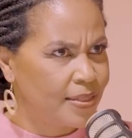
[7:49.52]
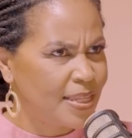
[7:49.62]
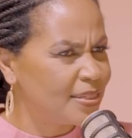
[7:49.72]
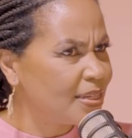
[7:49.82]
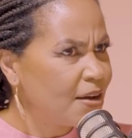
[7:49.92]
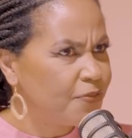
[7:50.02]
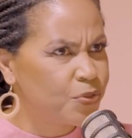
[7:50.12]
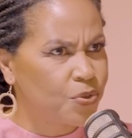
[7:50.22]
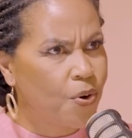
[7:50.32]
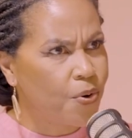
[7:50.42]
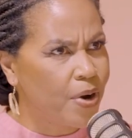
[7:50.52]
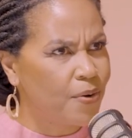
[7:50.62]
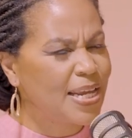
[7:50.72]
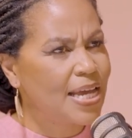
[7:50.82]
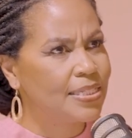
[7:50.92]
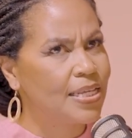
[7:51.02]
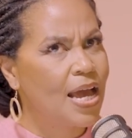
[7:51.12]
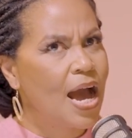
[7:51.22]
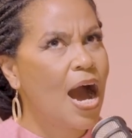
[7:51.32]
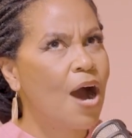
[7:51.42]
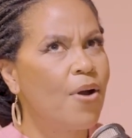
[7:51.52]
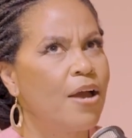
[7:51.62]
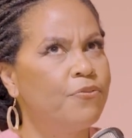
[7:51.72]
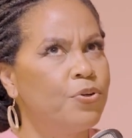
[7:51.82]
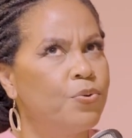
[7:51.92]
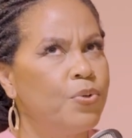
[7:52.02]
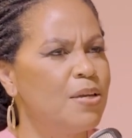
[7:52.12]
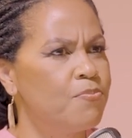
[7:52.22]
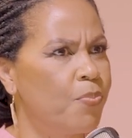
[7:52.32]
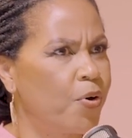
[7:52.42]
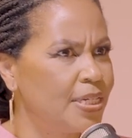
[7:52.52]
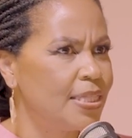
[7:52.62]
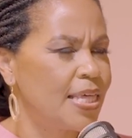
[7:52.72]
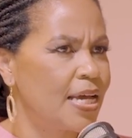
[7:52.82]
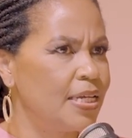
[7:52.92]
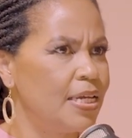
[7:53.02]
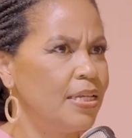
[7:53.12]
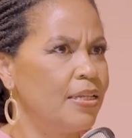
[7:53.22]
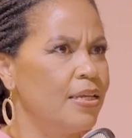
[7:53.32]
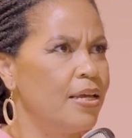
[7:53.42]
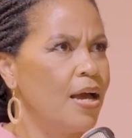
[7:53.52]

There's enough to go around. How have you embodied that in